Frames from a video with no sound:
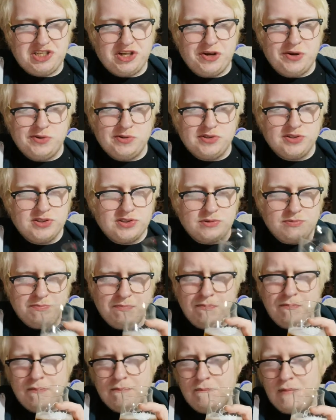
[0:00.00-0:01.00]
tones,
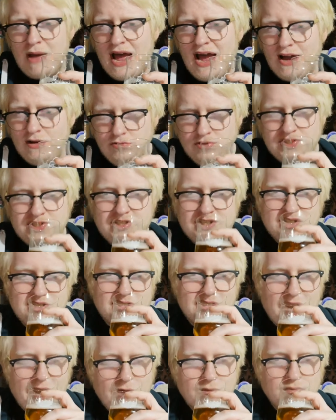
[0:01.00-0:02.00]
ounces
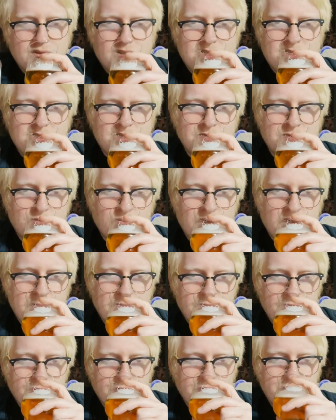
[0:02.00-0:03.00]
and ounces of
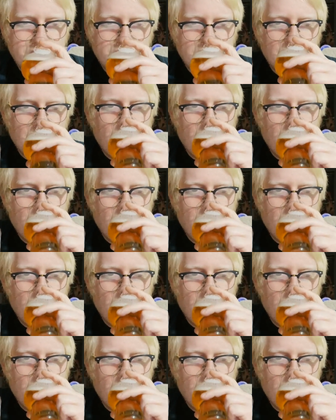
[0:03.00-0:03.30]
grapefruit.